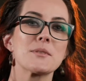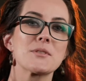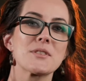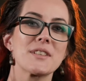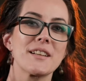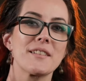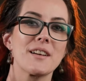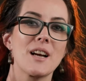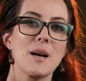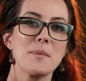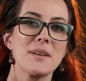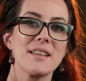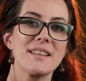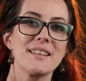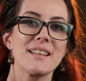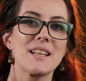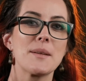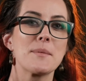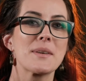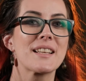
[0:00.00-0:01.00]
is Renee
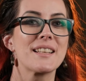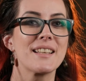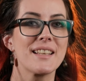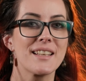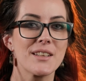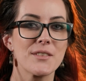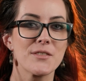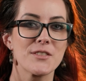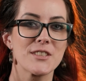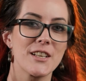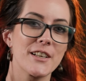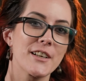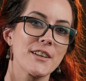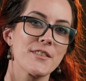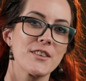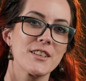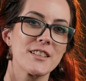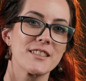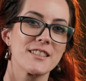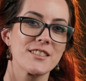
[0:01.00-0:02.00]
Robyn and I'm a Canadian photographer and